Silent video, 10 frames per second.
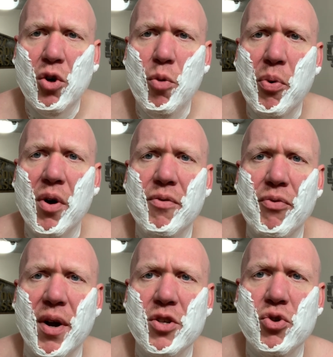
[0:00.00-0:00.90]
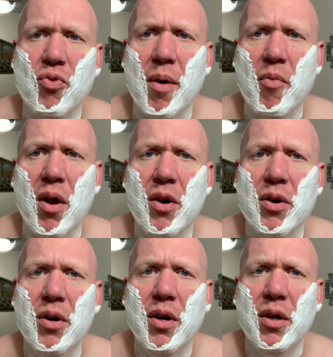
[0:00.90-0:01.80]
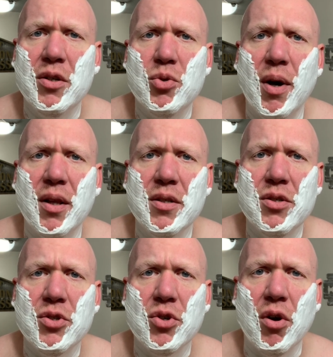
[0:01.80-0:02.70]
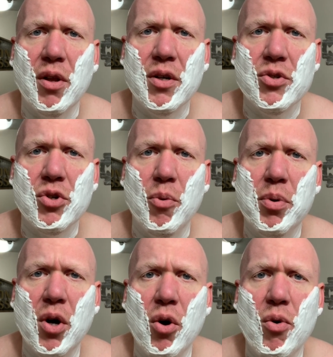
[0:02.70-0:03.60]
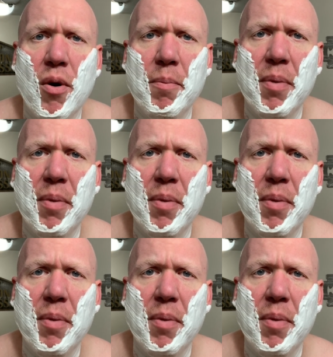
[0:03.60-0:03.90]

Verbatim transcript: Cooper and French Rum Runner as well as Sterling Soapco